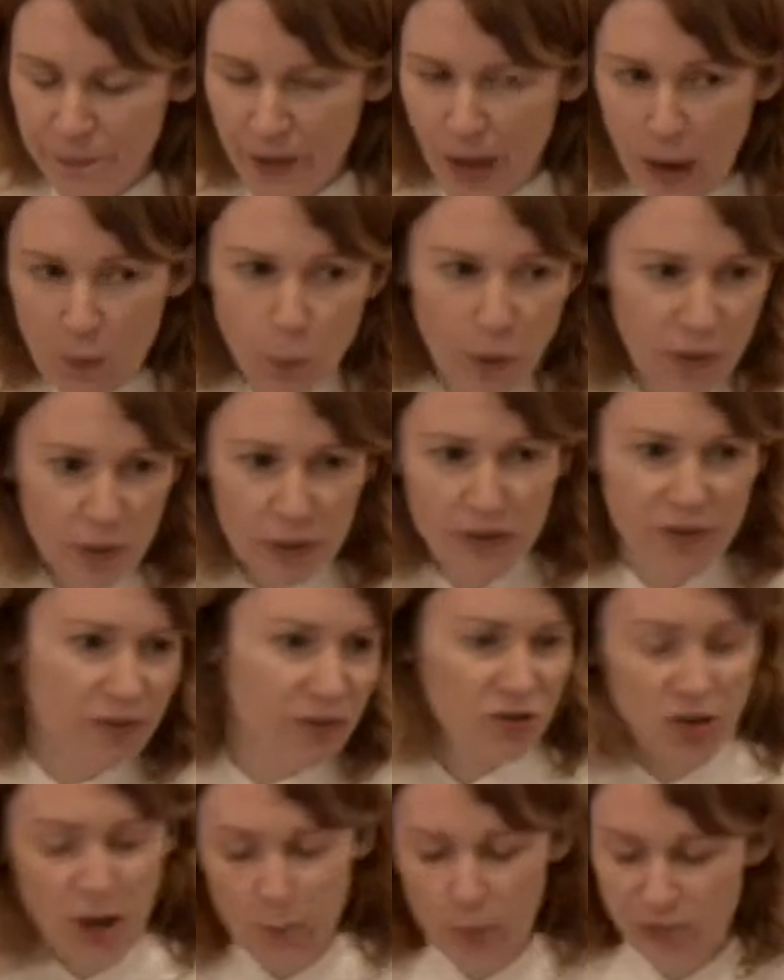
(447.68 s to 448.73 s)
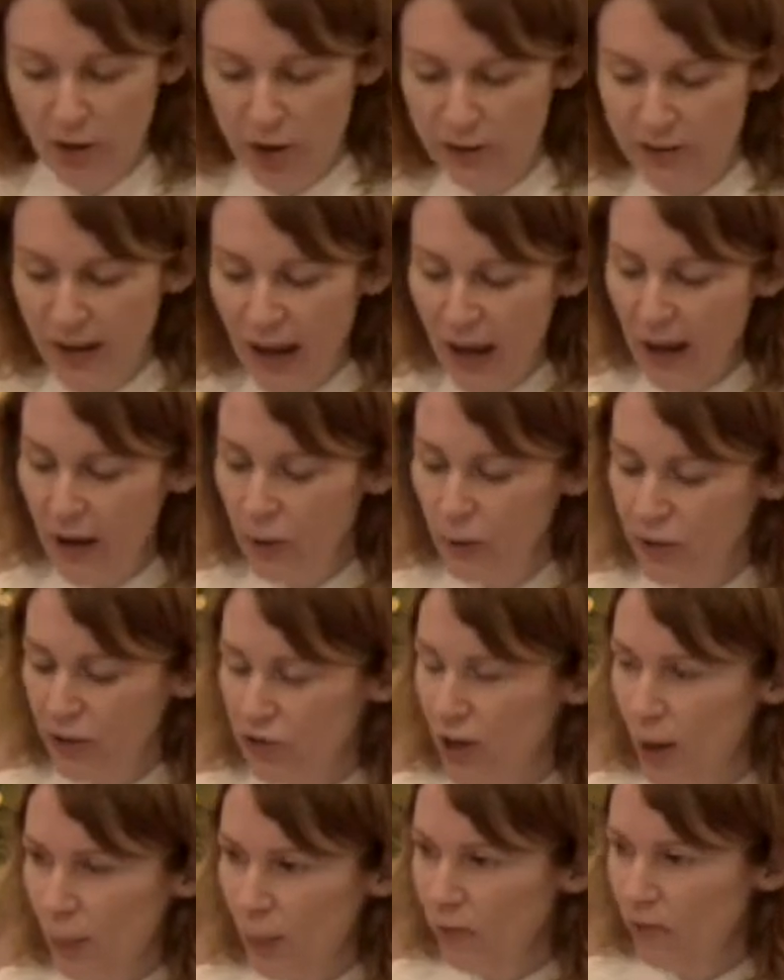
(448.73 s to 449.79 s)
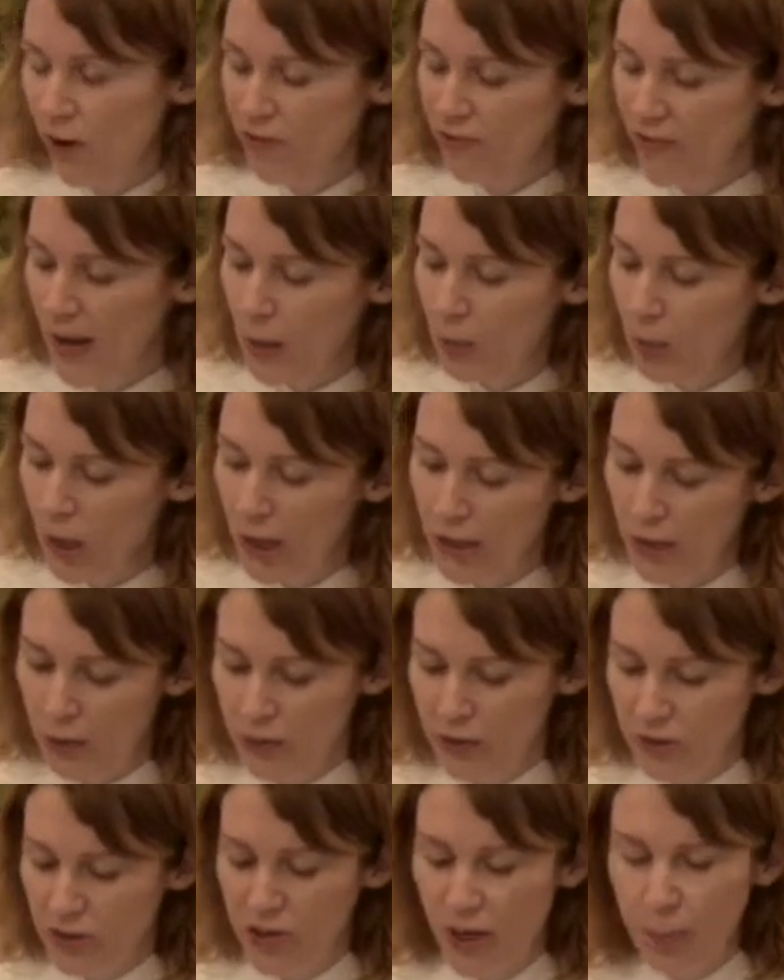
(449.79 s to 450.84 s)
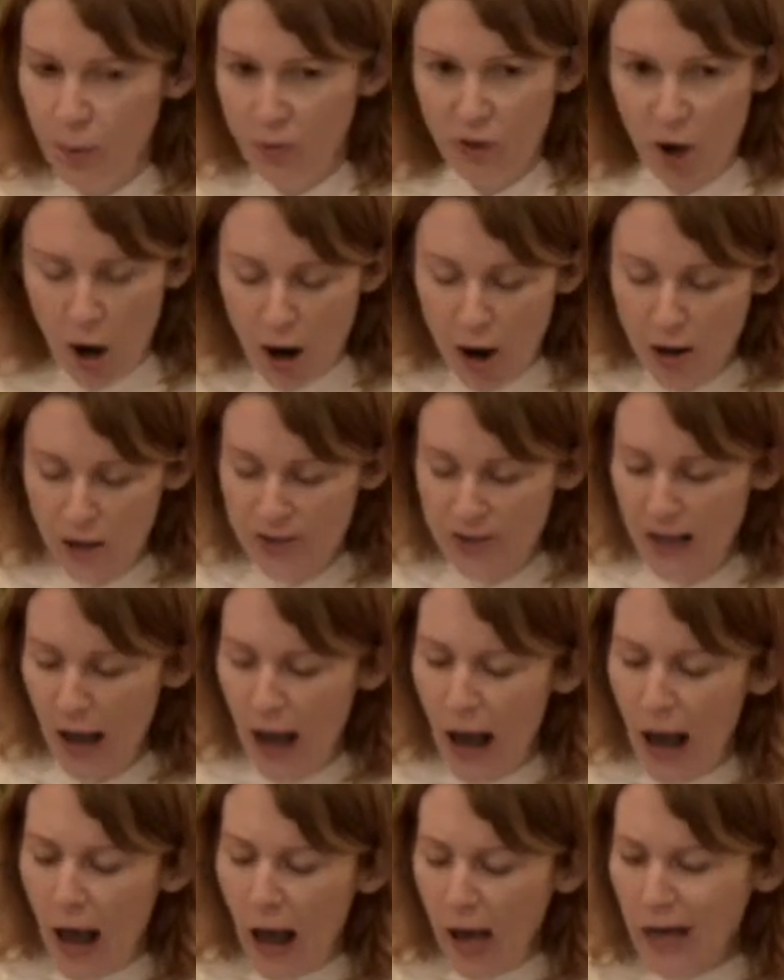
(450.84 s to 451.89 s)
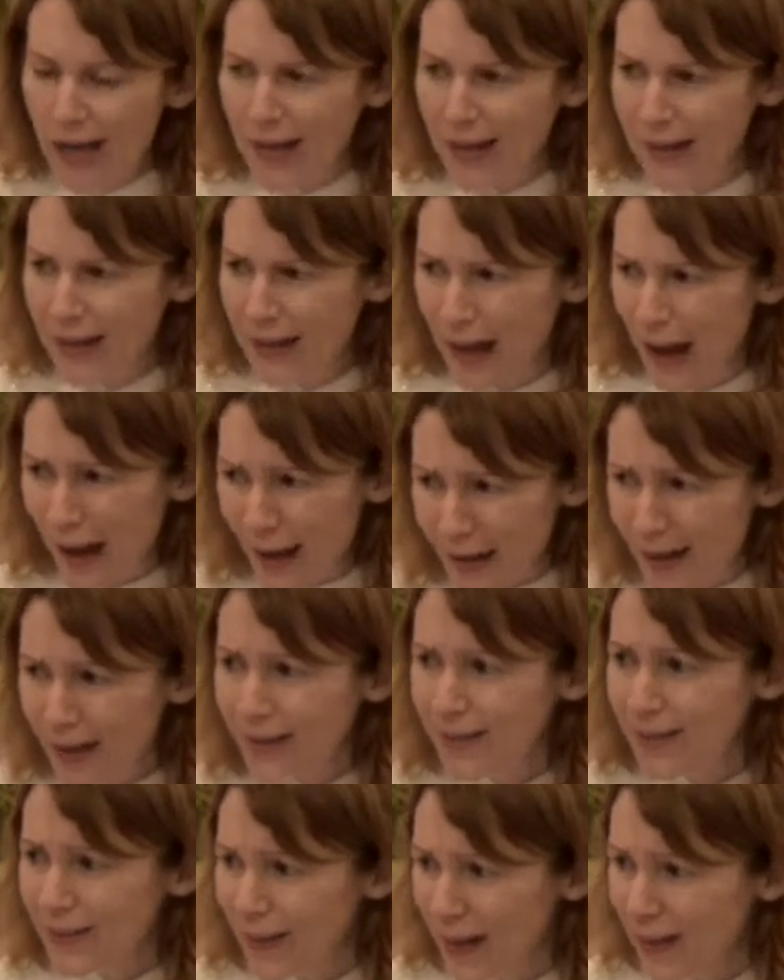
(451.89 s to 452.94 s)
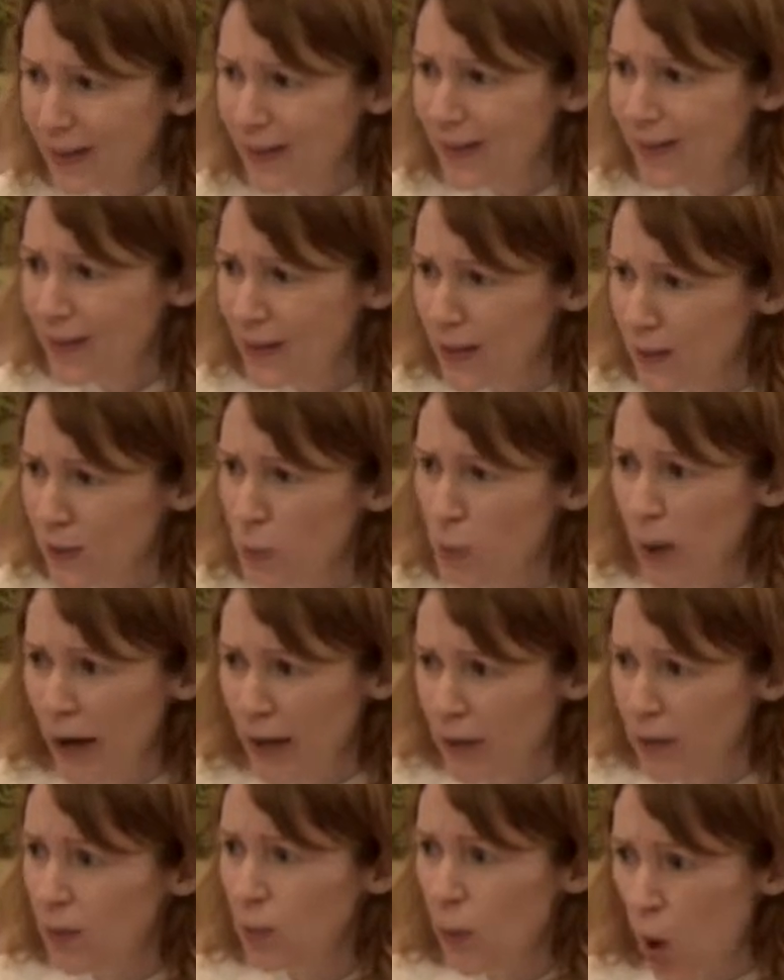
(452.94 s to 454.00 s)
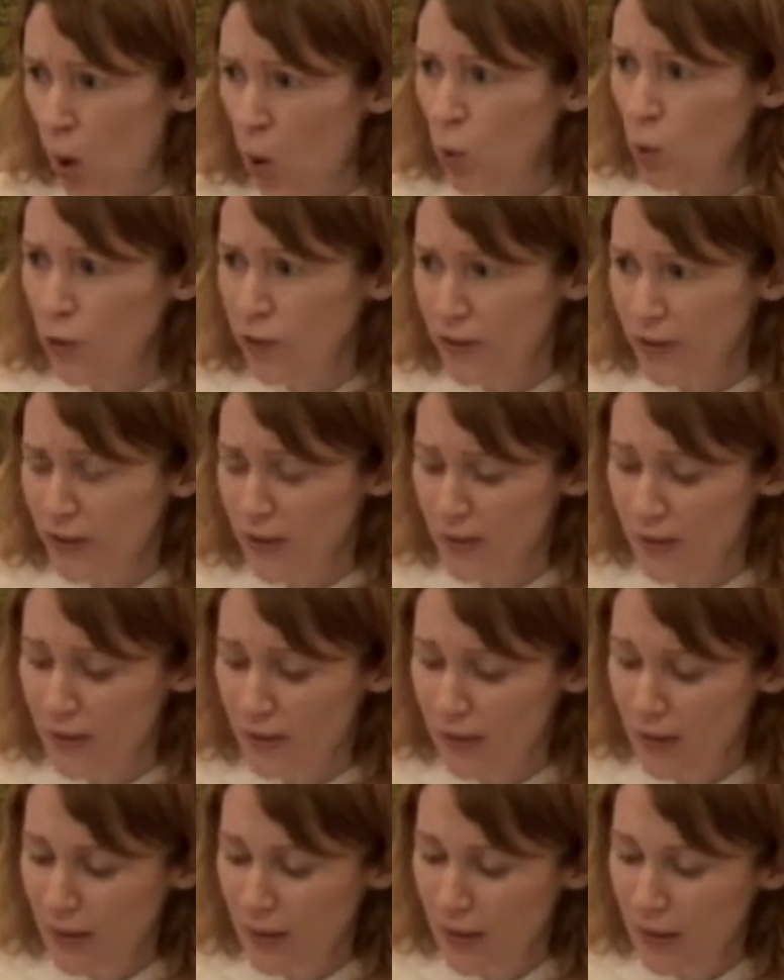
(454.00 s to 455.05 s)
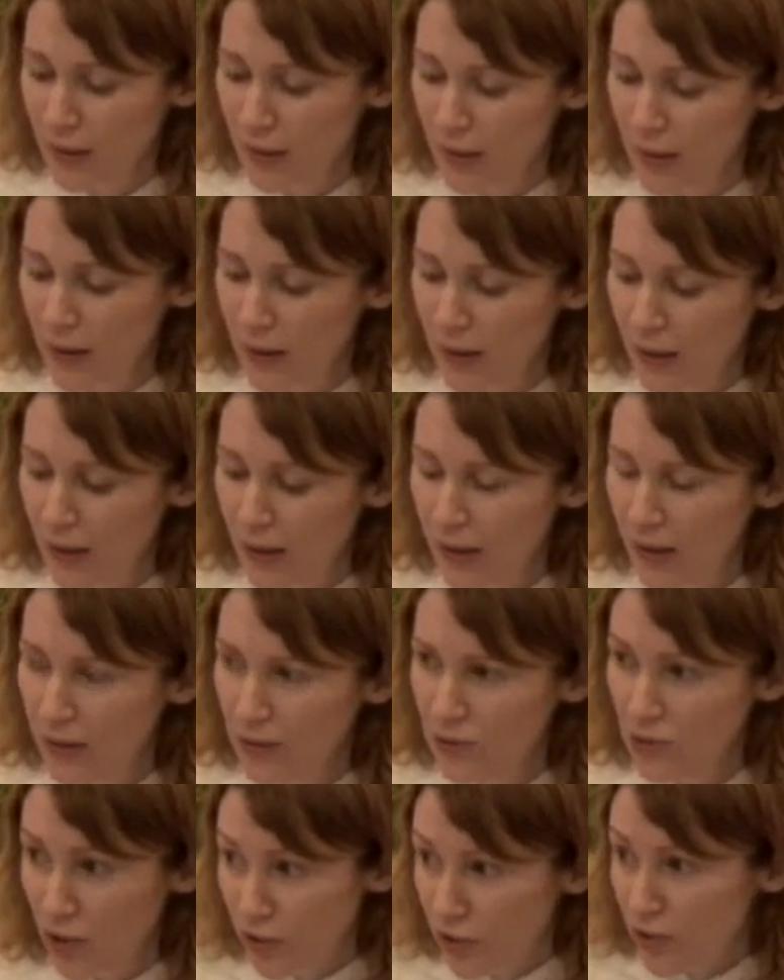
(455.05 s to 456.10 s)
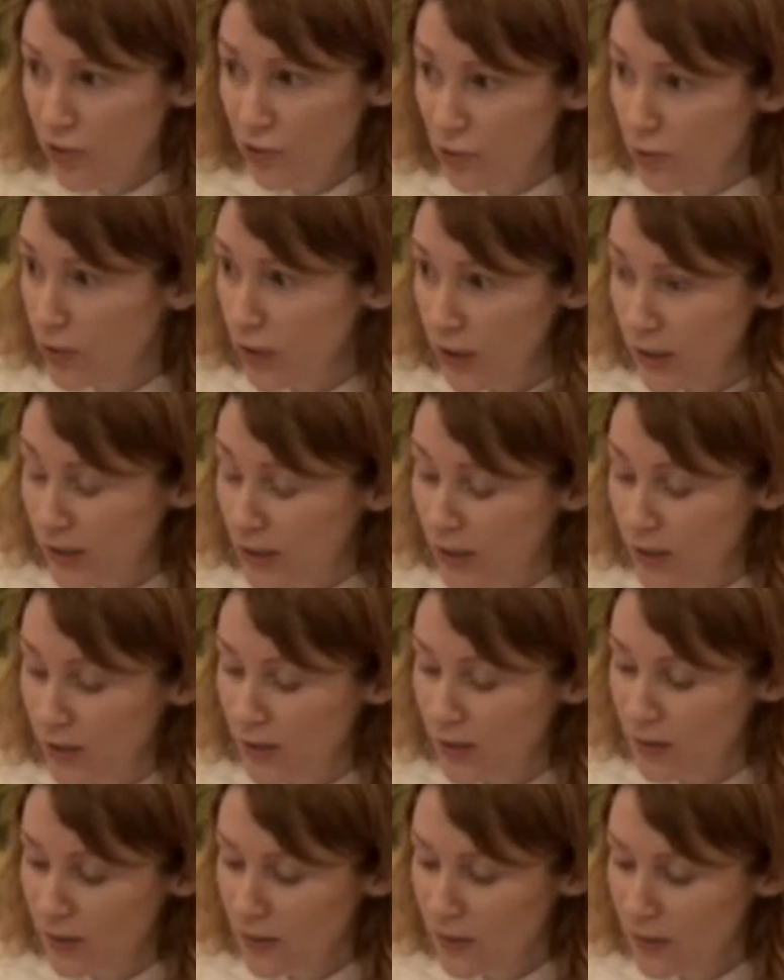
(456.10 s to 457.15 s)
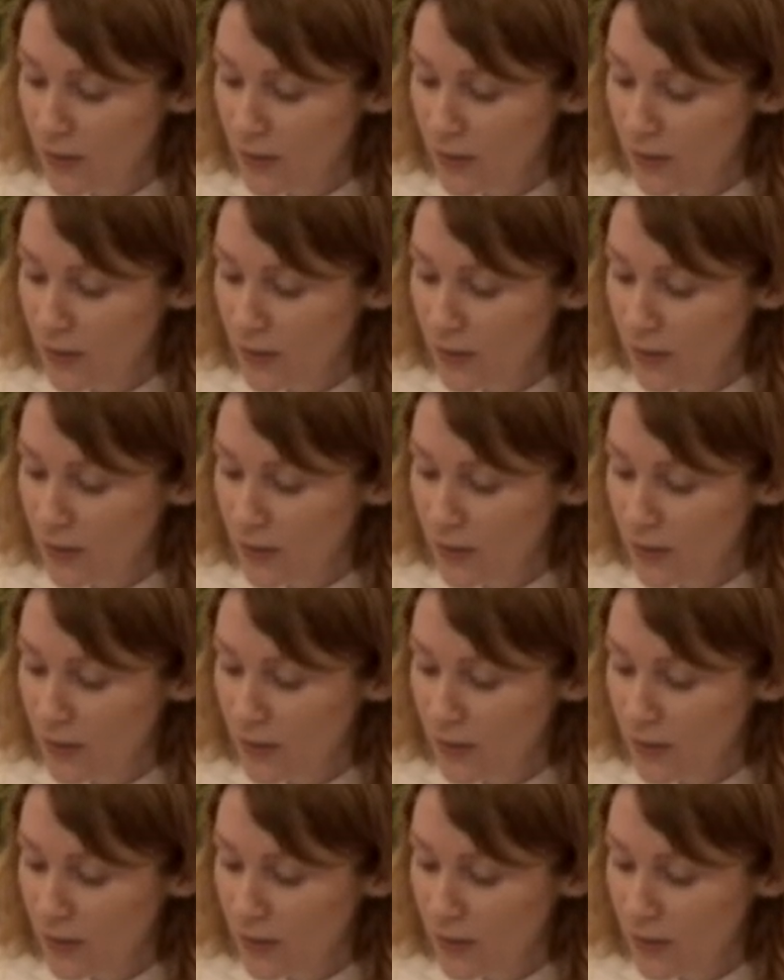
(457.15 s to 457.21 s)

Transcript: And whether it's the shape of our day or the shape of our family or the shape of our hearts, God has a tendency to break the mold. Jesus certainly did.